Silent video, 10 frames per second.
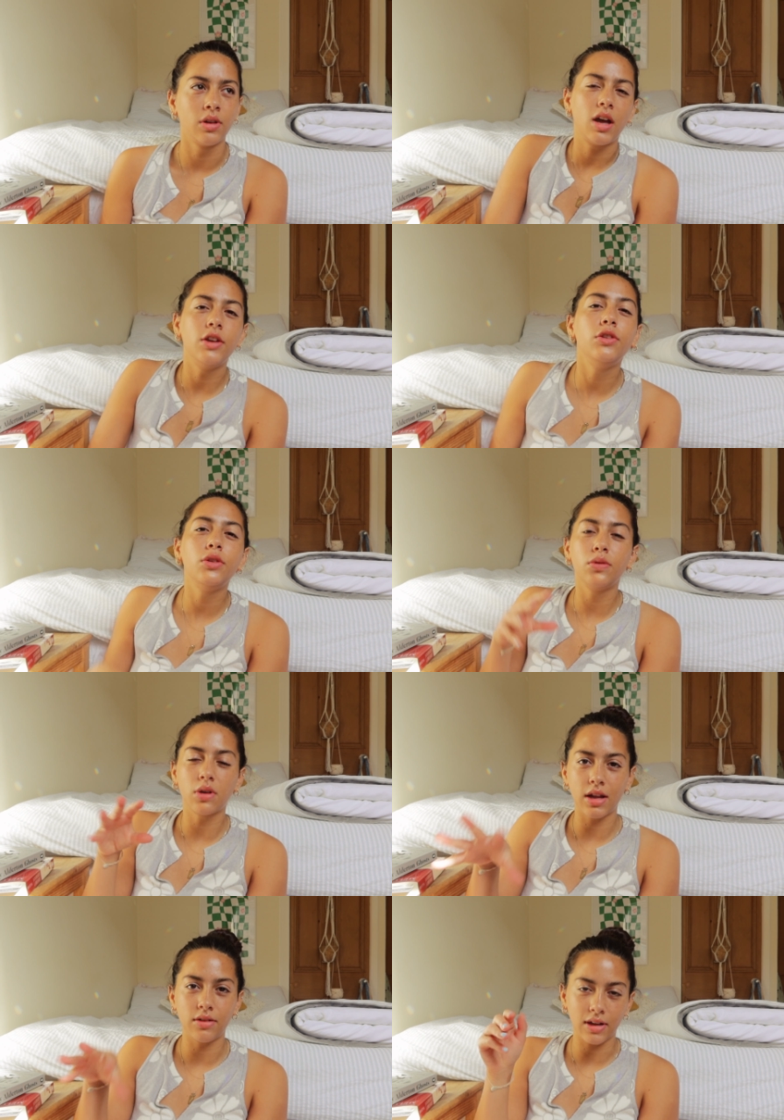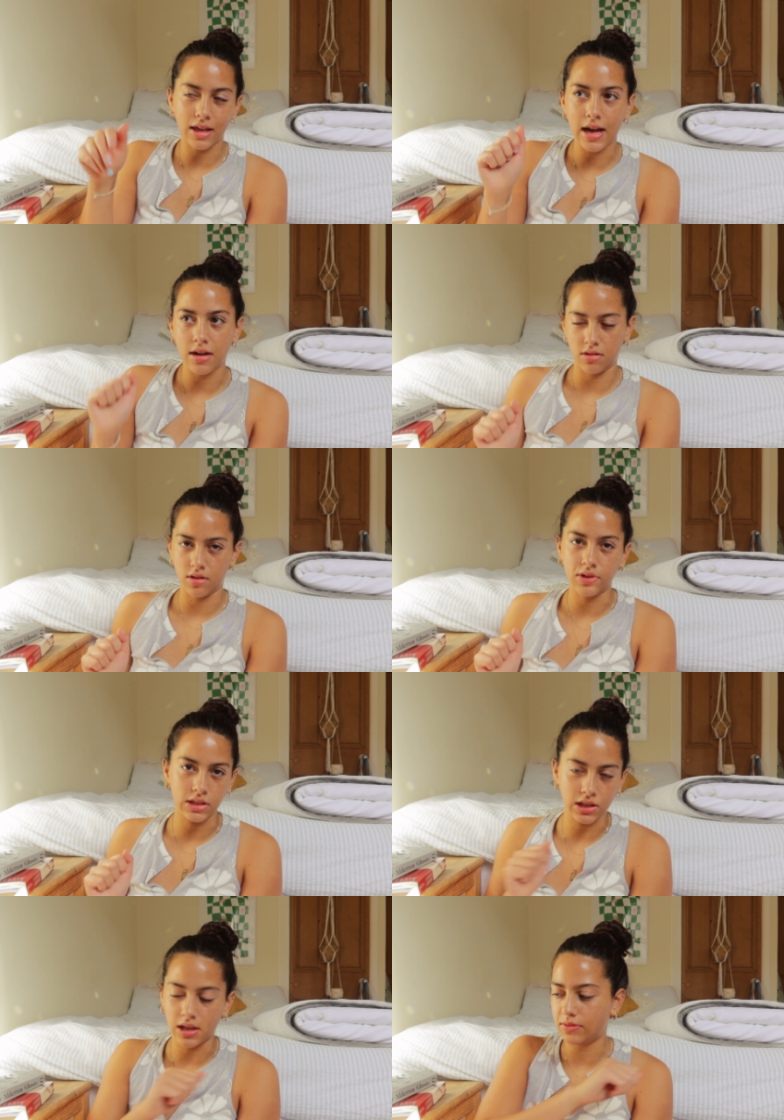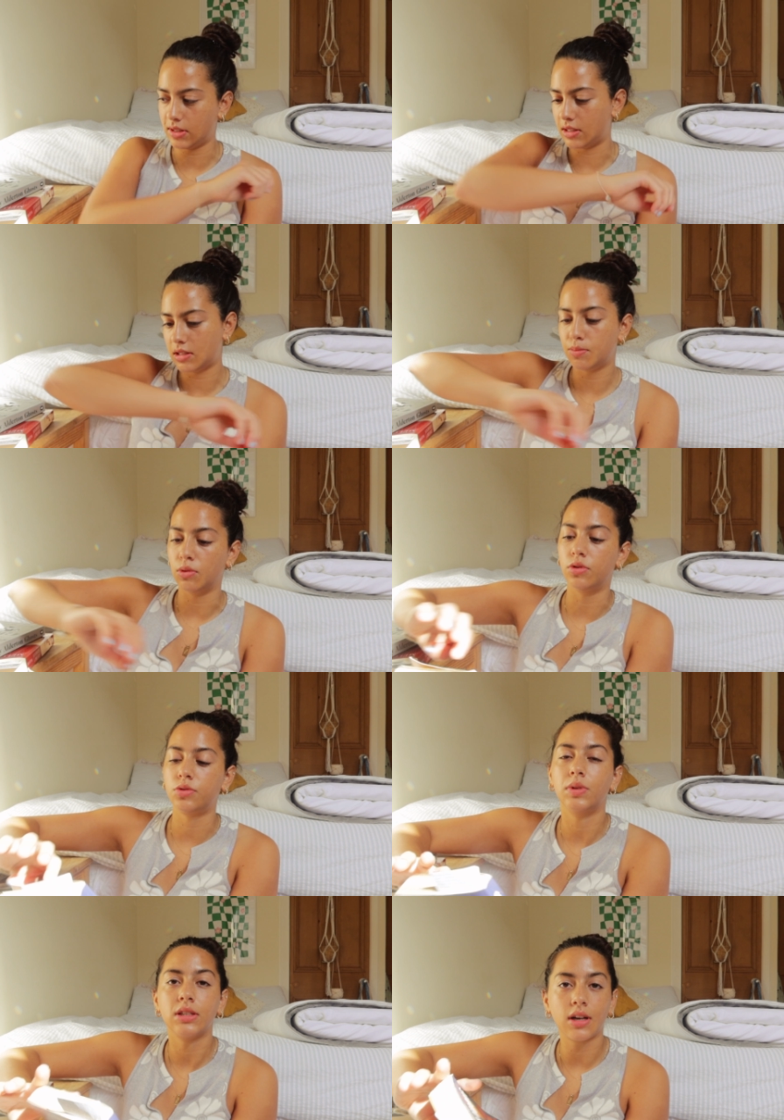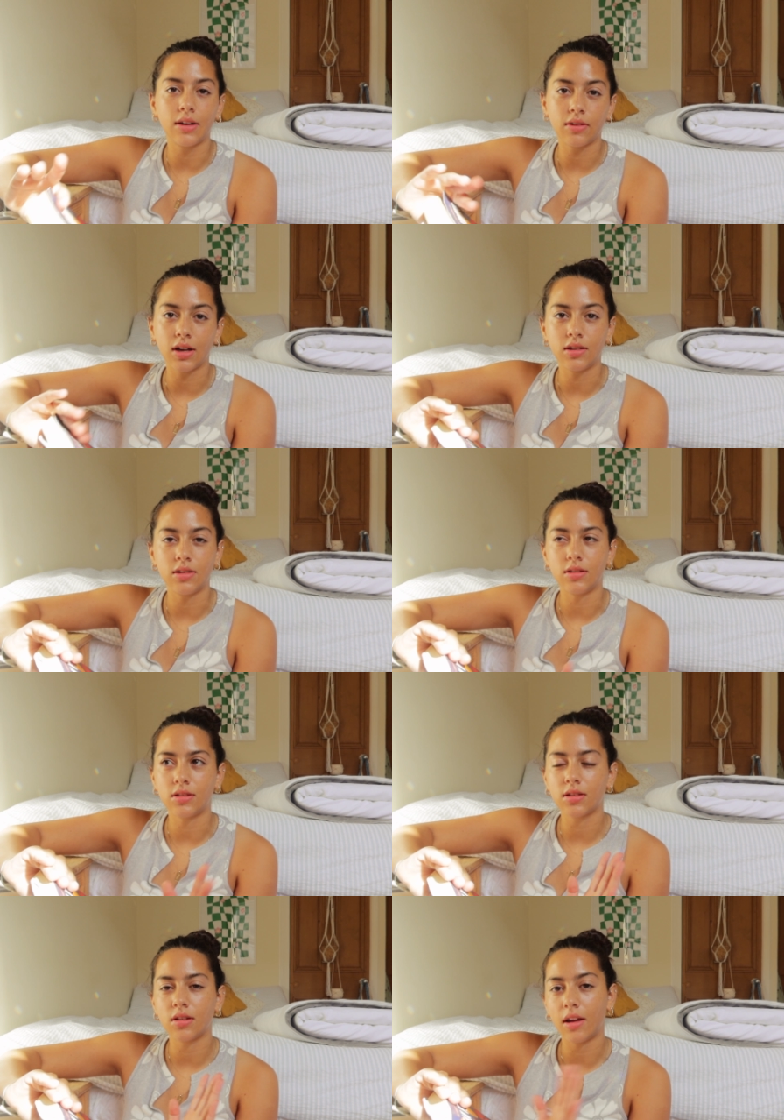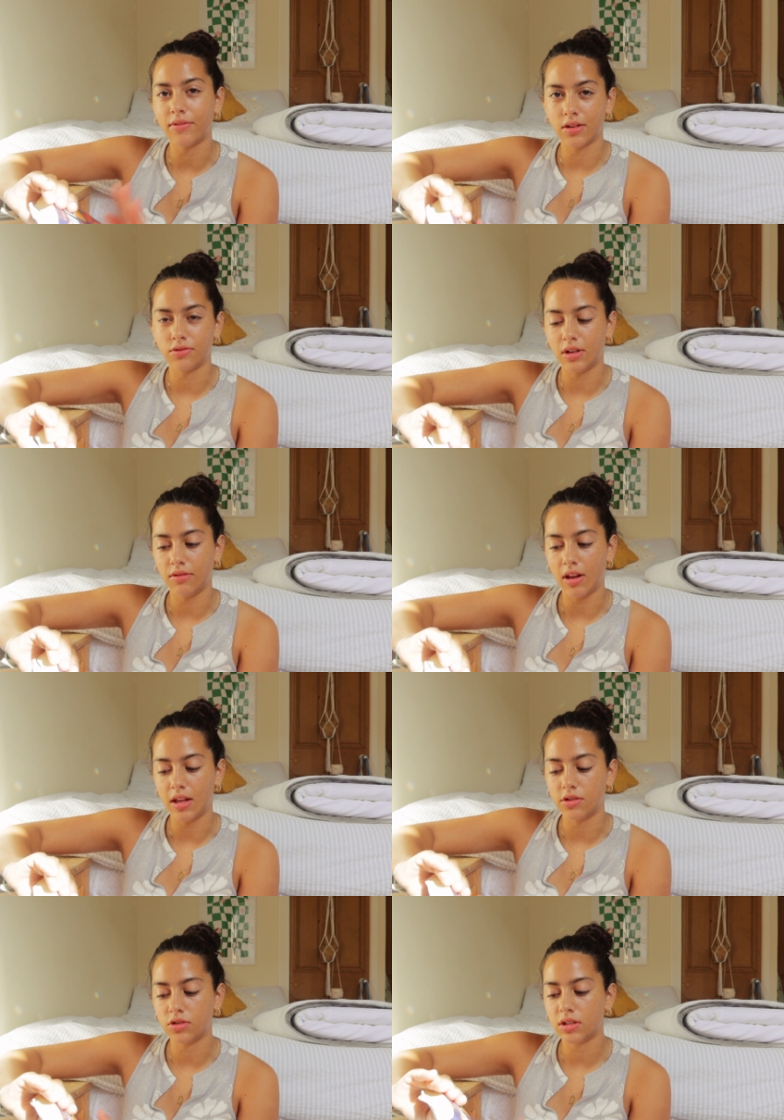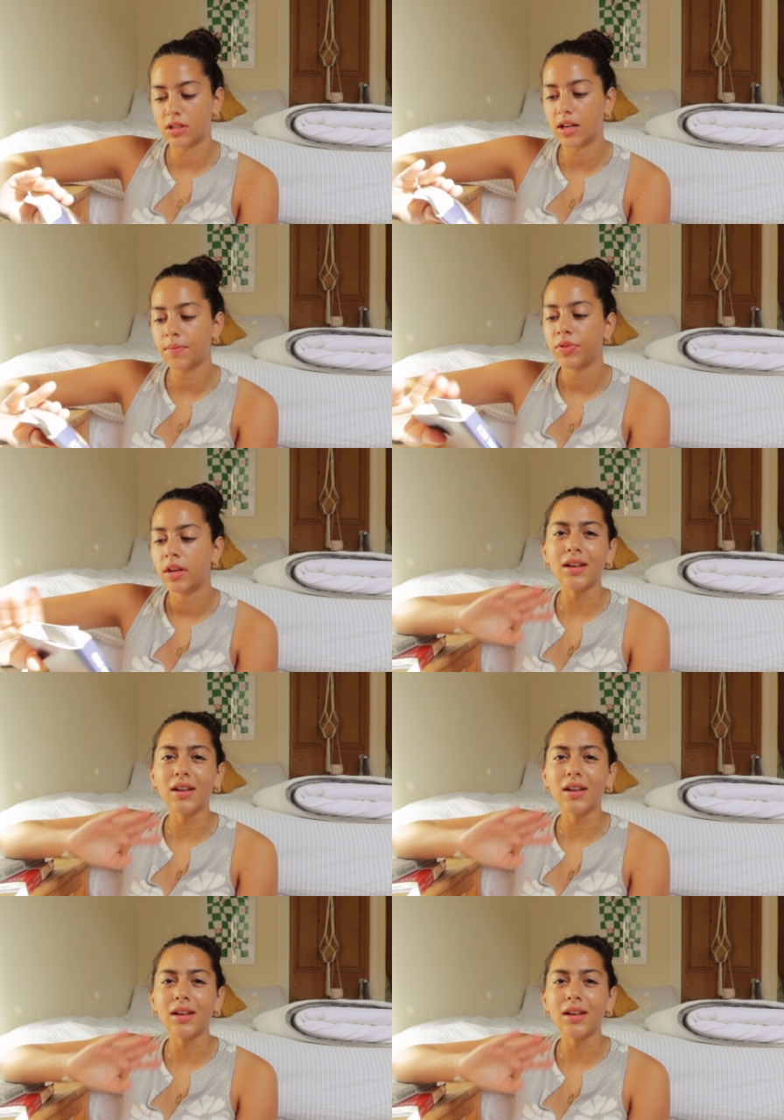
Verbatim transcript: a new kind of like area of his life is explored, which I find I found really really interesting.